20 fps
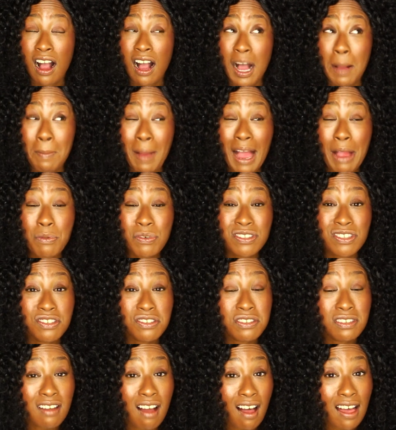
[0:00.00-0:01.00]
I was
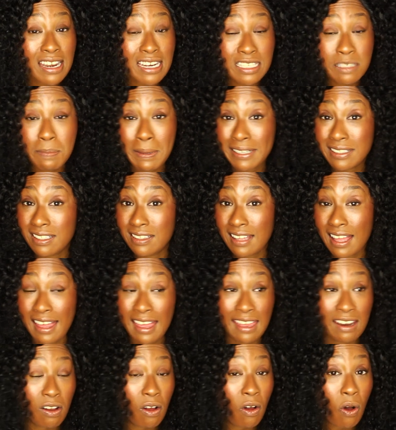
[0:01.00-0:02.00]
not expecting
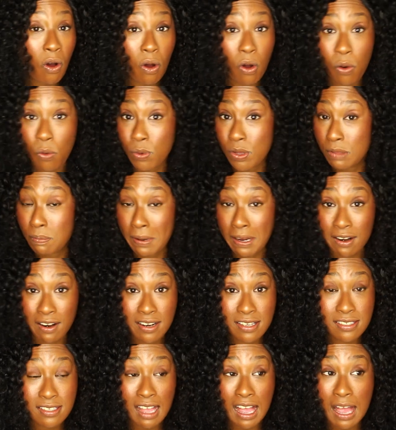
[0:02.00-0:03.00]
that at all with
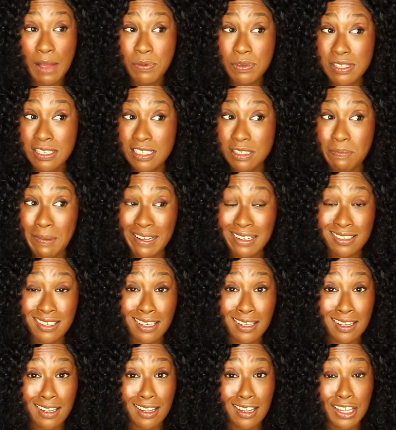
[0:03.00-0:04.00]
Paris. I was
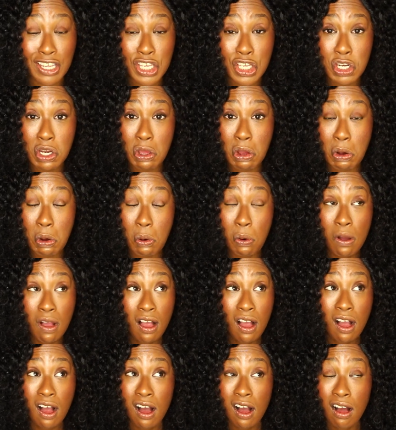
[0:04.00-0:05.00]
expecting, you know,
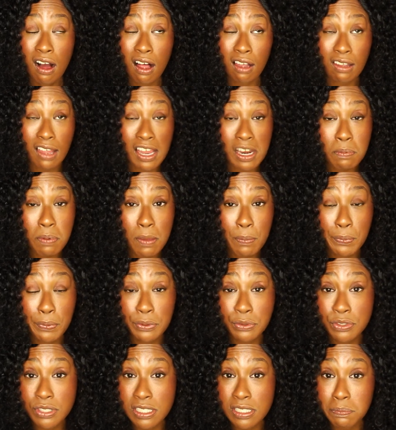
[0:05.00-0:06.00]
a lot of
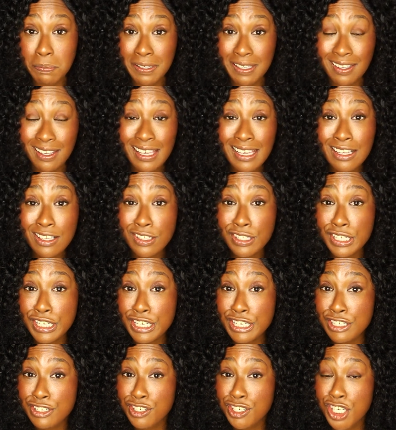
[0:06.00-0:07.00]
people to speak
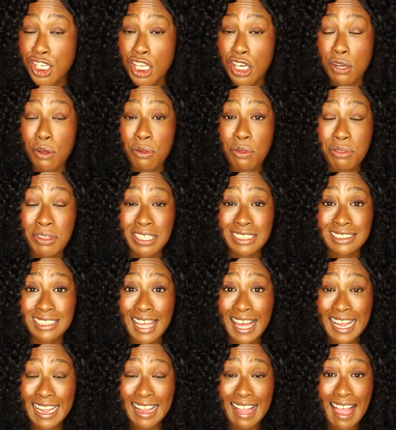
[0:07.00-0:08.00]
English, you know, things
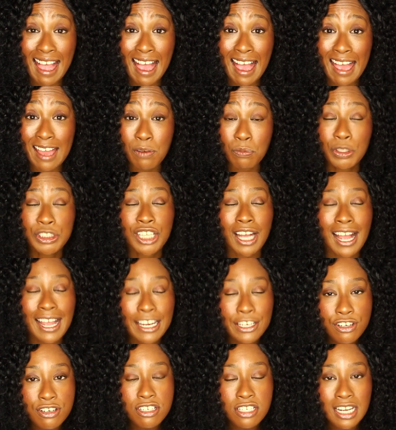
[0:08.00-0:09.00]
like that, which
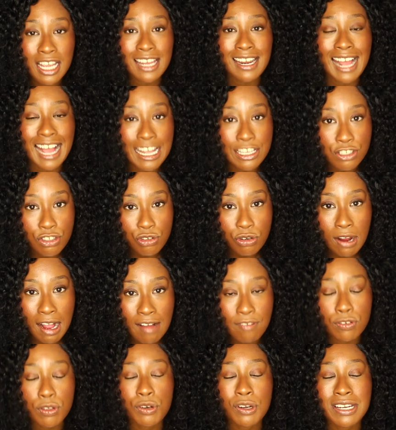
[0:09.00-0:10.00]
I understand as a
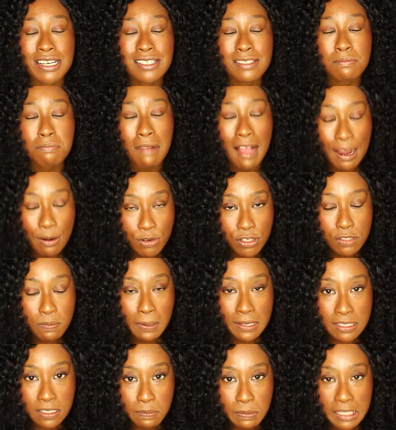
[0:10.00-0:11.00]
traveler, it is my
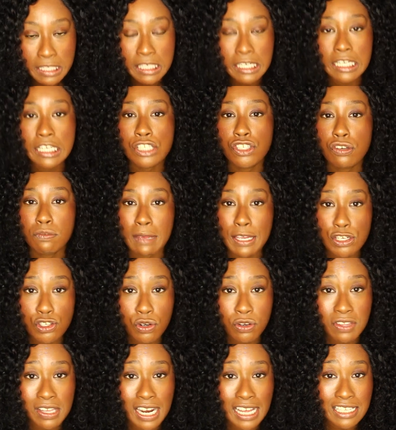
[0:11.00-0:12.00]
responsibility to make
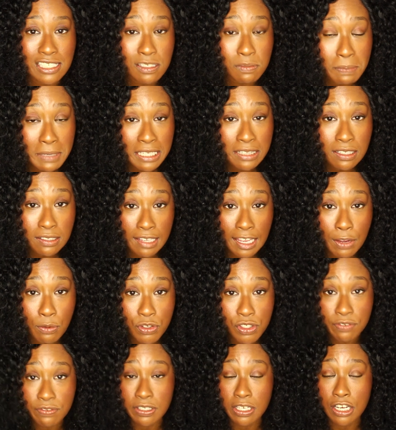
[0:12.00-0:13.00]
sure that I speak the
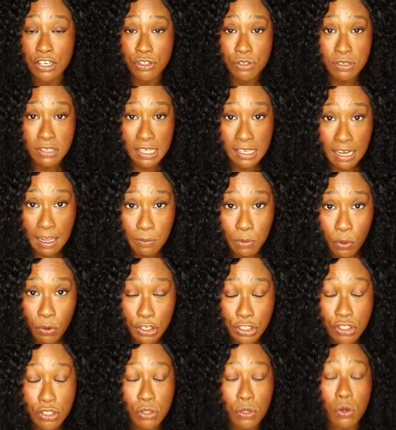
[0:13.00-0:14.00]
language of the country that I'm
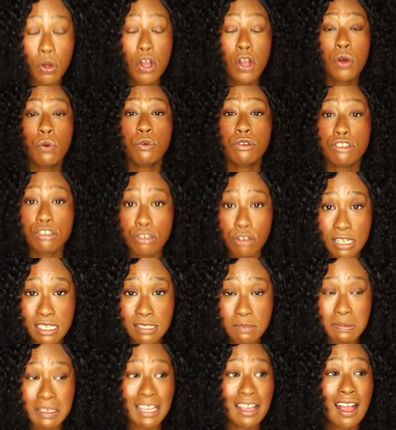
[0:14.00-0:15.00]
going to, which
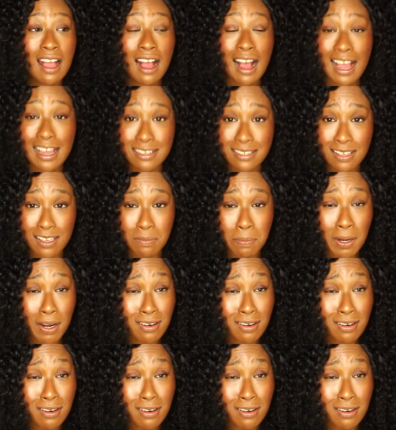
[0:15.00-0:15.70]
trust me, I did.